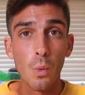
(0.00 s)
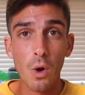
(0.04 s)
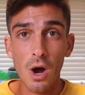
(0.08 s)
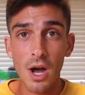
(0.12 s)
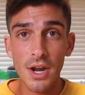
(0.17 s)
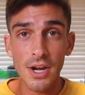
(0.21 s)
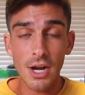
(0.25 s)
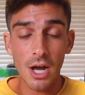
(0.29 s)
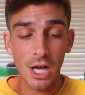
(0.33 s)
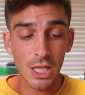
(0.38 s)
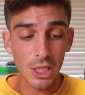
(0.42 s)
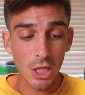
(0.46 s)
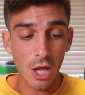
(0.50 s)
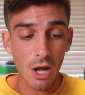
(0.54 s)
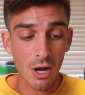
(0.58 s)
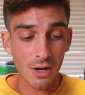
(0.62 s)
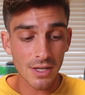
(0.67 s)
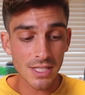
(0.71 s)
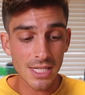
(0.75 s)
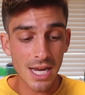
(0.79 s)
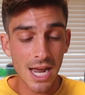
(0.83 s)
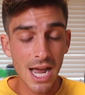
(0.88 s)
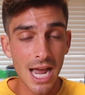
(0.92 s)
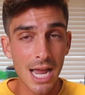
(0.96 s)
a
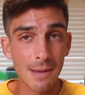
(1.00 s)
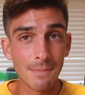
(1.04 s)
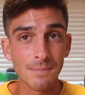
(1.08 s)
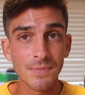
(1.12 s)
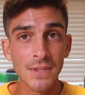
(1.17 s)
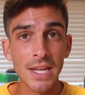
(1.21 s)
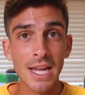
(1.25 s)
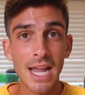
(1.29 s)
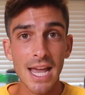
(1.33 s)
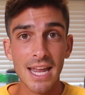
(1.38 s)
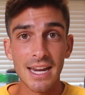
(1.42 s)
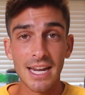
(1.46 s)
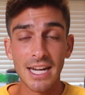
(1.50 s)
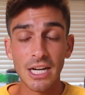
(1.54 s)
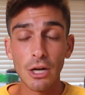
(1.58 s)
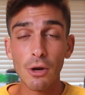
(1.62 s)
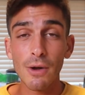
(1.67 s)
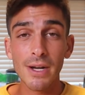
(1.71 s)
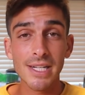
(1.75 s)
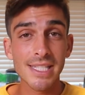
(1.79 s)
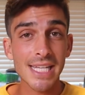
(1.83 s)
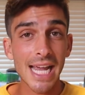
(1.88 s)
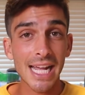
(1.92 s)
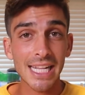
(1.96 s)
long time. And I
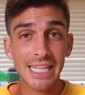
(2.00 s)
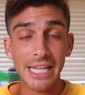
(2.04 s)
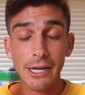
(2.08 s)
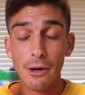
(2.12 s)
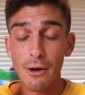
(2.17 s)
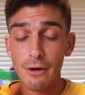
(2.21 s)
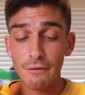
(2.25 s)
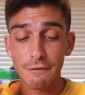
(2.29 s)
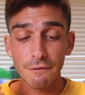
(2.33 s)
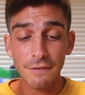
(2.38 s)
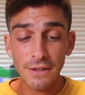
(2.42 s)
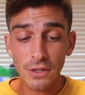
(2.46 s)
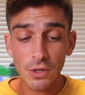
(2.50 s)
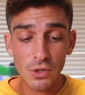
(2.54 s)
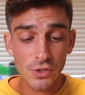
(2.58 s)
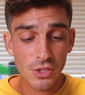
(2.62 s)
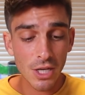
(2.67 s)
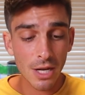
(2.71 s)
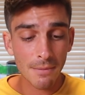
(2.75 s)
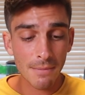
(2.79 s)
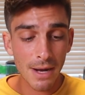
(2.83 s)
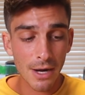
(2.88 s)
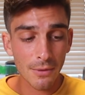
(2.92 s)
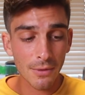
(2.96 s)
know exactly how it
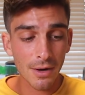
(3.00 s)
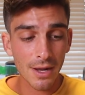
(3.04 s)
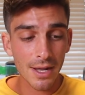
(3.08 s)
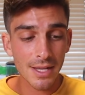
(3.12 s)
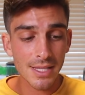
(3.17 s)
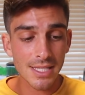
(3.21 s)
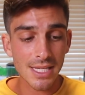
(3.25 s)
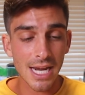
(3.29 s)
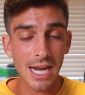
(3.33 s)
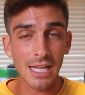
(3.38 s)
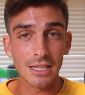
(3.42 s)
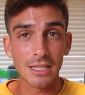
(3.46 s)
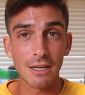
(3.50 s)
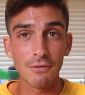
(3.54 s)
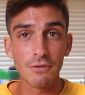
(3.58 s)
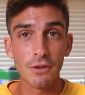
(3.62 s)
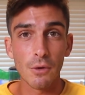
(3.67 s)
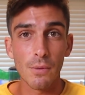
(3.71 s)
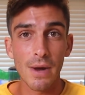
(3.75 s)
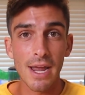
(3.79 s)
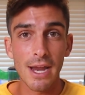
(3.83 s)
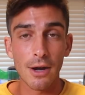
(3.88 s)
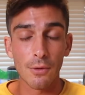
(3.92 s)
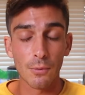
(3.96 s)
feels on my runs. I love
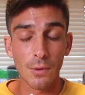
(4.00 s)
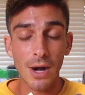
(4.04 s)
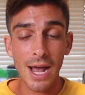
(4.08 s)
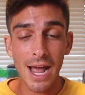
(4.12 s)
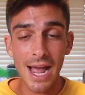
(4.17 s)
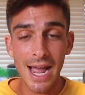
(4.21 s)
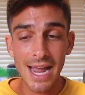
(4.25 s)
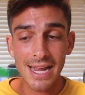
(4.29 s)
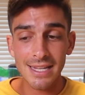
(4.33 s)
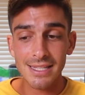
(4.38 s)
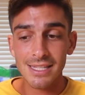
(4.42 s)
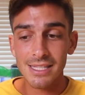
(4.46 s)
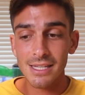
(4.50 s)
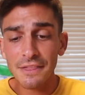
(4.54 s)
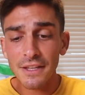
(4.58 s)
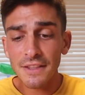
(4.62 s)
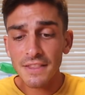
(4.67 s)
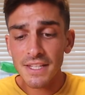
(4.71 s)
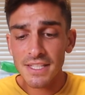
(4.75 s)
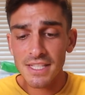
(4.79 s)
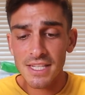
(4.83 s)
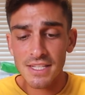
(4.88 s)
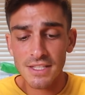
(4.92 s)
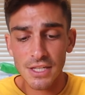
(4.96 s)
the way it rides. I
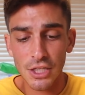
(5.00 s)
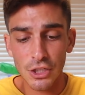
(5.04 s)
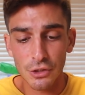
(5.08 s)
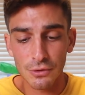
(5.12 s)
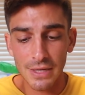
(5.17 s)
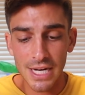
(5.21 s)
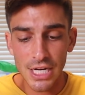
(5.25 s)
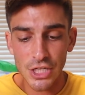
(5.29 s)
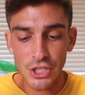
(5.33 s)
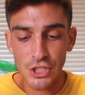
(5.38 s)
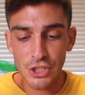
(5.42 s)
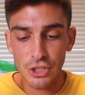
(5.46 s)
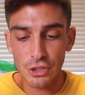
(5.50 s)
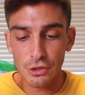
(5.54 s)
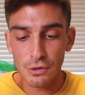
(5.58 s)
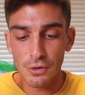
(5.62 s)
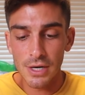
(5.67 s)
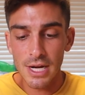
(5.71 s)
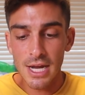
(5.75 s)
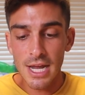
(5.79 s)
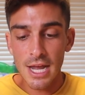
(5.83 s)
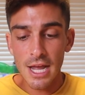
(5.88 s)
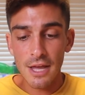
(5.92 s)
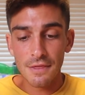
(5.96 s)
think this is a great
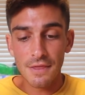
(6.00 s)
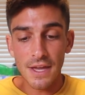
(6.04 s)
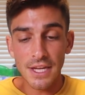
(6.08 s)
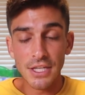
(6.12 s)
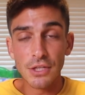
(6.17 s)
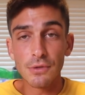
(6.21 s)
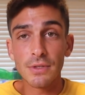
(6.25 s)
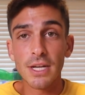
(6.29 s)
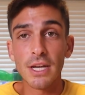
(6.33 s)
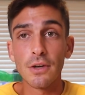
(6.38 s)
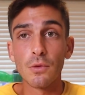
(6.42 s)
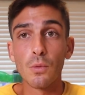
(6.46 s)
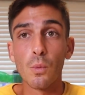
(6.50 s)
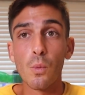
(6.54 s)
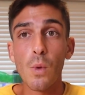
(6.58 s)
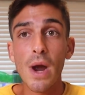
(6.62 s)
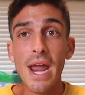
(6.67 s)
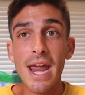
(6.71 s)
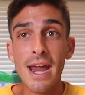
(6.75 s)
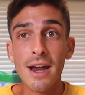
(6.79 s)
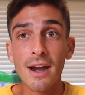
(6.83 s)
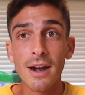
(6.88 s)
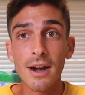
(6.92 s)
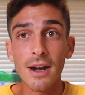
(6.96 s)
shoe that you can
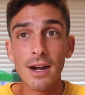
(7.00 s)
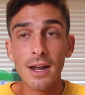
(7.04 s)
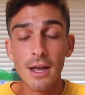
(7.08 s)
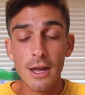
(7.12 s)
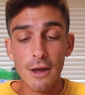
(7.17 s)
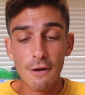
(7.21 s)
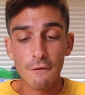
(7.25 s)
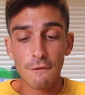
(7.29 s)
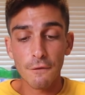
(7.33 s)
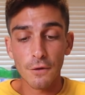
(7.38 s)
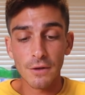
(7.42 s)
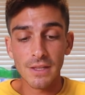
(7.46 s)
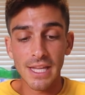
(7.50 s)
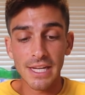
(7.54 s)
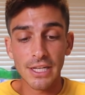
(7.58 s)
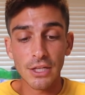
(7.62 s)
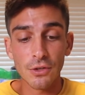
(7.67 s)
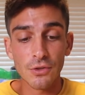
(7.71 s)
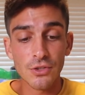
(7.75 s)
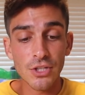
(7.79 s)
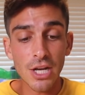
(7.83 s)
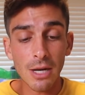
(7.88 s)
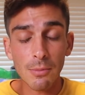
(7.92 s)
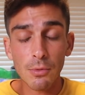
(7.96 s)
wear for
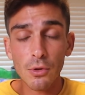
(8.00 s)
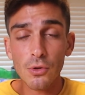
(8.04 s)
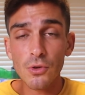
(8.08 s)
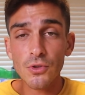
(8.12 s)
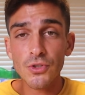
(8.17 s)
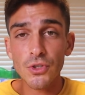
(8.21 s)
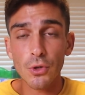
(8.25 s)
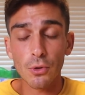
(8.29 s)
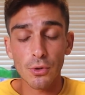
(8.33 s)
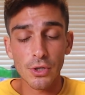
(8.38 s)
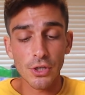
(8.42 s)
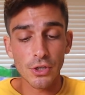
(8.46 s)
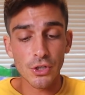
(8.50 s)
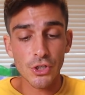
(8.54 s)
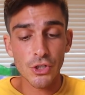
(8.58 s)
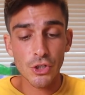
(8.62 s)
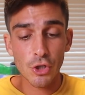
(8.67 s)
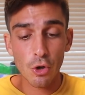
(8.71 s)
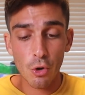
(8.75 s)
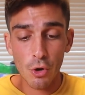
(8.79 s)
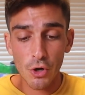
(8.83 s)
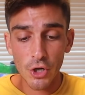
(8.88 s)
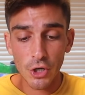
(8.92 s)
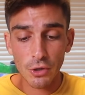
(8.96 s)
like your doubles or your
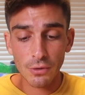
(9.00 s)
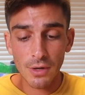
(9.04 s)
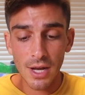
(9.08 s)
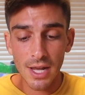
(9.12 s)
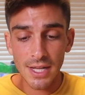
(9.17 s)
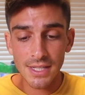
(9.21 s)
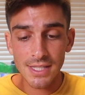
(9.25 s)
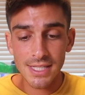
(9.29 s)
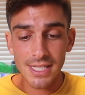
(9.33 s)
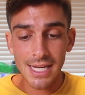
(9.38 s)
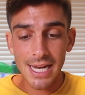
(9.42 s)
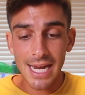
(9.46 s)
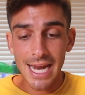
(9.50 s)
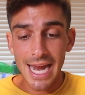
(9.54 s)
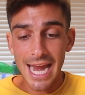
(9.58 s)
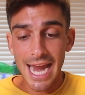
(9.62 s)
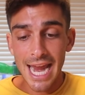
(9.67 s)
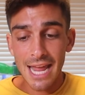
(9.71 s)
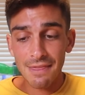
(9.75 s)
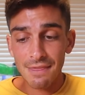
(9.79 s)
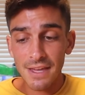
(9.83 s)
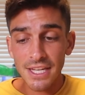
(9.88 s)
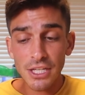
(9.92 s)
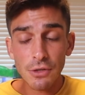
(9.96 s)
shorter runs.
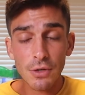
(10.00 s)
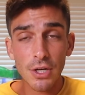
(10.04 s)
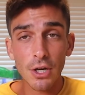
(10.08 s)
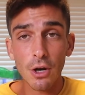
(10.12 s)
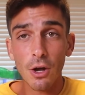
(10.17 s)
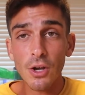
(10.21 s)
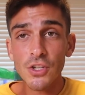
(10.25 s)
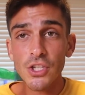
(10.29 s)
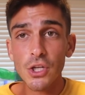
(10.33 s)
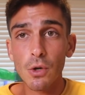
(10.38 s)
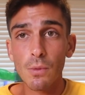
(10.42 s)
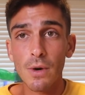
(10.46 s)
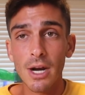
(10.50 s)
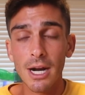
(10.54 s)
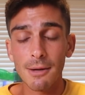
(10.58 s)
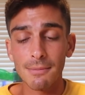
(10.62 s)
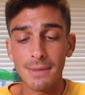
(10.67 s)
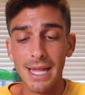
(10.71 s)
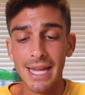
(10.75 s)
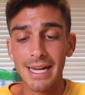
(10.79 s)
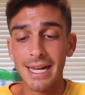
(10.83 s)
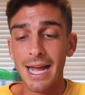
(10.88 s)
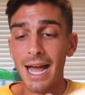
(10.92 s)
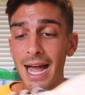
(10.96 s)
And then you can also wear
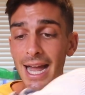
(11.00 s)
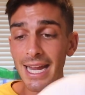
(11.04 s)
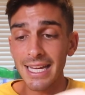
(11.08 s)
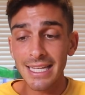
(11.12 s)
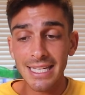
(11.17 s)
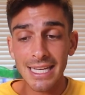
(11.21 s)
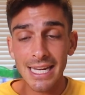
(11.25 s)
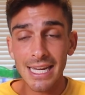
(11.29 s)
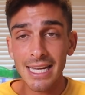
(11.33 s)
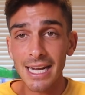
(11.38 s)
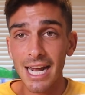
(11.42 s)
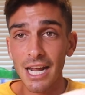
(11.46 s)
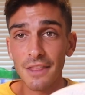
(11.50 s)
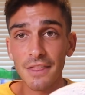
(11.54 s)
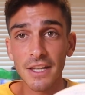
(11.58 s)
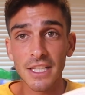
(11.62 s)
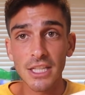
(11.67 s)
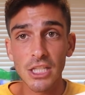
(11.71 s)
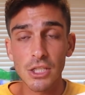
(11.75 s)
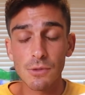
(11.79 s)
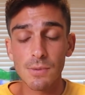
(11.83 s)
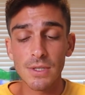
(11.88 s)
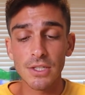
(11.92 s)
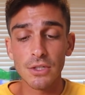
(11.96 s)
them like hiking. I
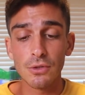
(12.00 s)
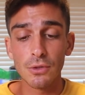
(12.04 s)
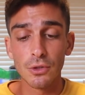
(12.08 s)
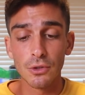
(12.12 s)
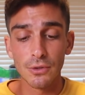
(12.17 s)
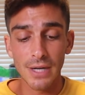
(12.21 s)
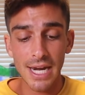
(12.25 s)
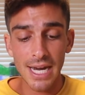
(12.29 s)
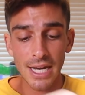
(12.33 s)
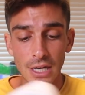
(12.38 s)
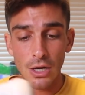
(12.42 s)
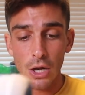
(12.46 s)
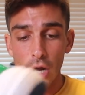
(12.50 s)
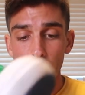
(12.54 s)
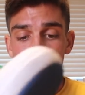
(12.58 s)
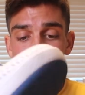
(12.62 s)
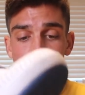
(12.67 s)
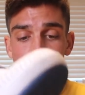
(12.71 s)
think this would do great.